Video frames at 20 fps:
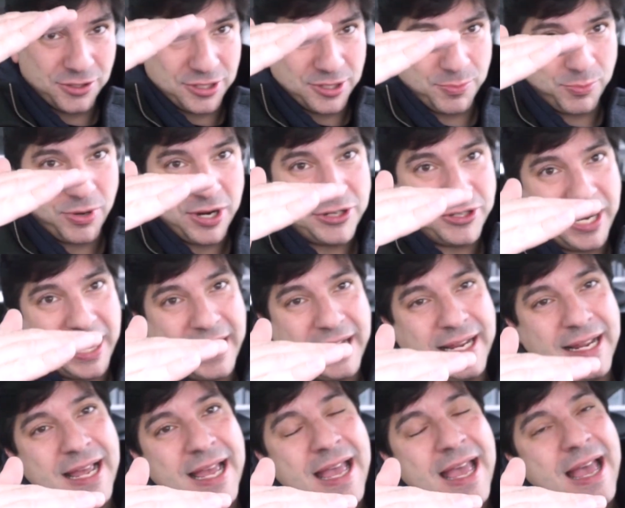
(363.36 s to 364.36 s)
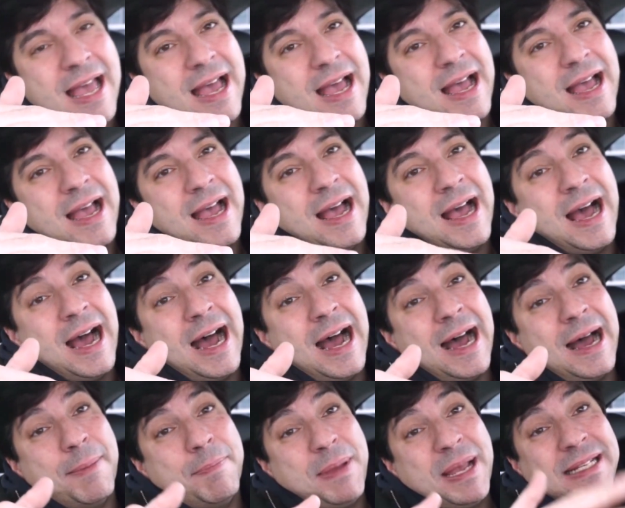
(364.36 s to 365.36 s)
are depreciating
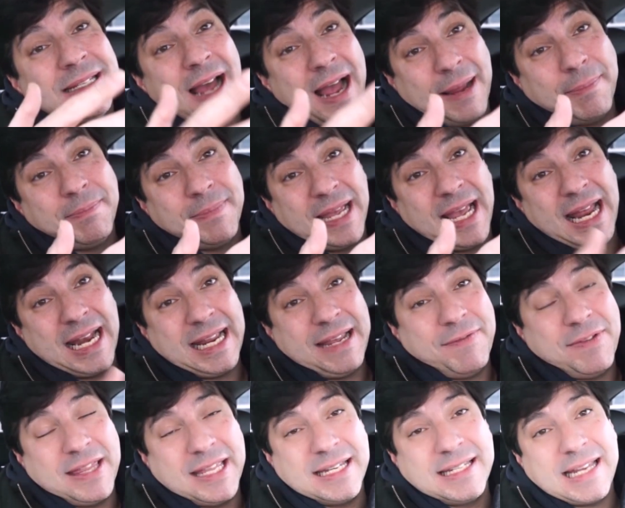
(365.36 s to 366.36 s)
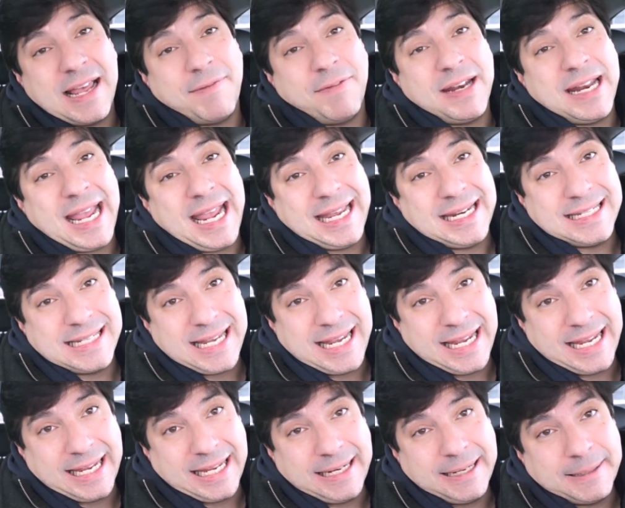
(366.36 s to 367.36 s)
big time, and even the
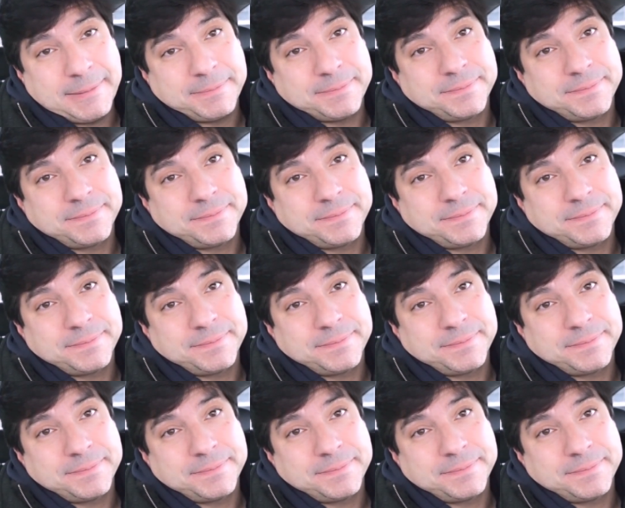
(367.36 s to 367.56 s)
718